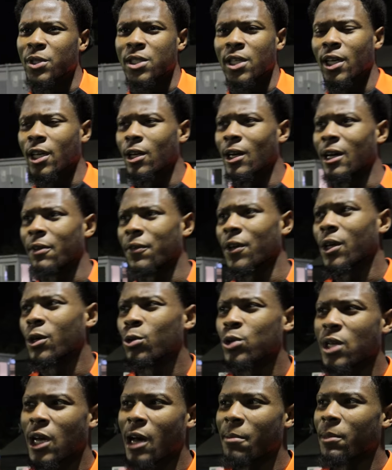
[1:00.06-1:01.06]
particular. I think it
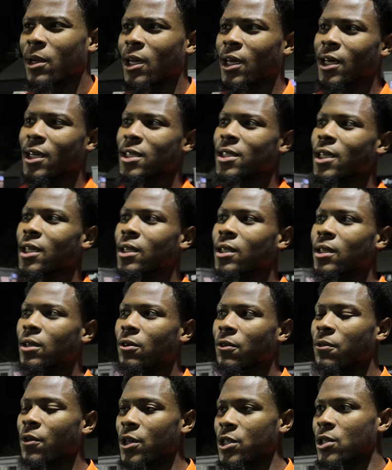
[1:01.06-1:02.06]
was coming. Like I said, in
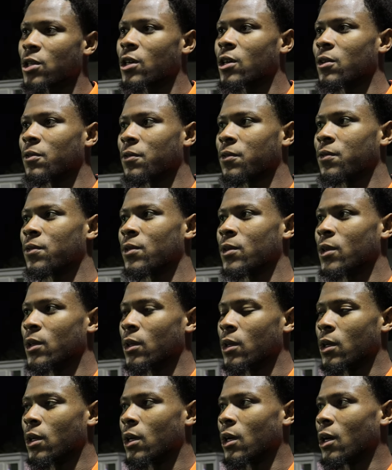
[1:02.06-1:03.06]
the first half,
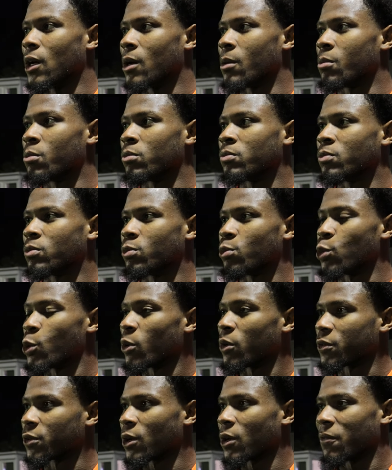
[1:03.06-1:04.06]
we
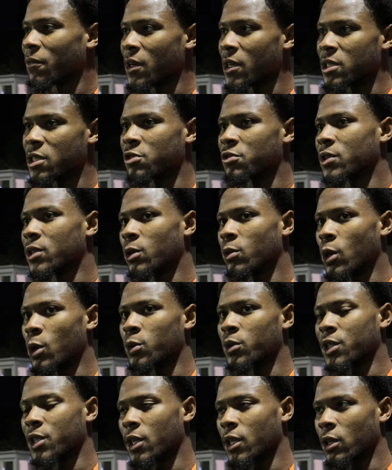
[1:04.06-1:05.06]
went through our phases really
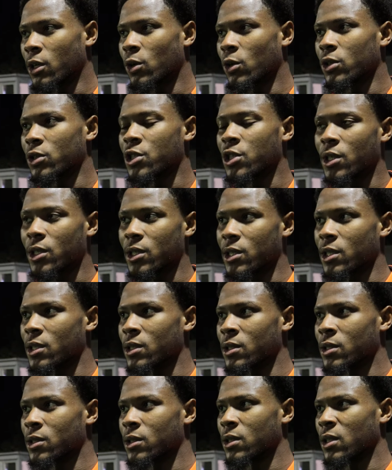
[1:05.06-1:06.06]
well. We created a lot of
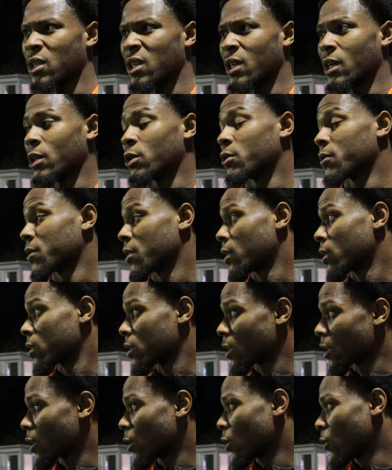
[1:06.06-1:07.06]
chances. And obviously in the
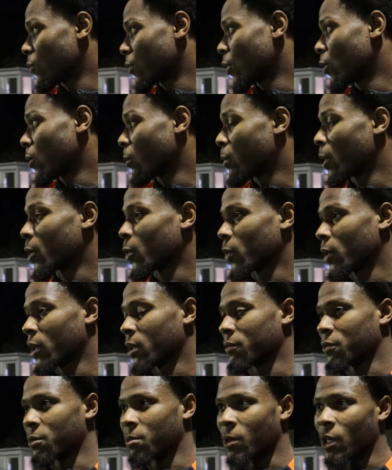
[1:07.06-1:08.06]
second half, we got the penalty.
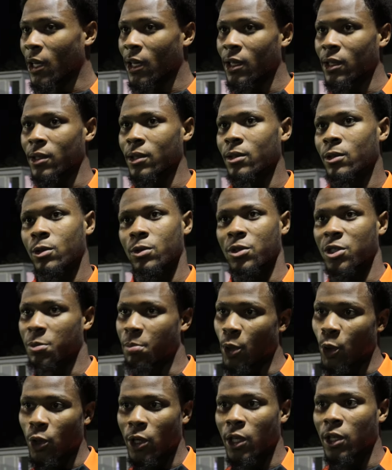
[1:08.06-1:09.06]
And from there, we
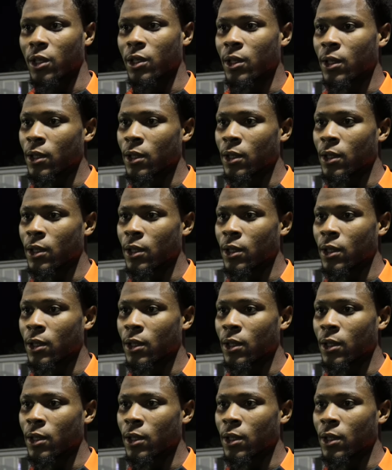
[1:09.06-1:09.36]
just built on it.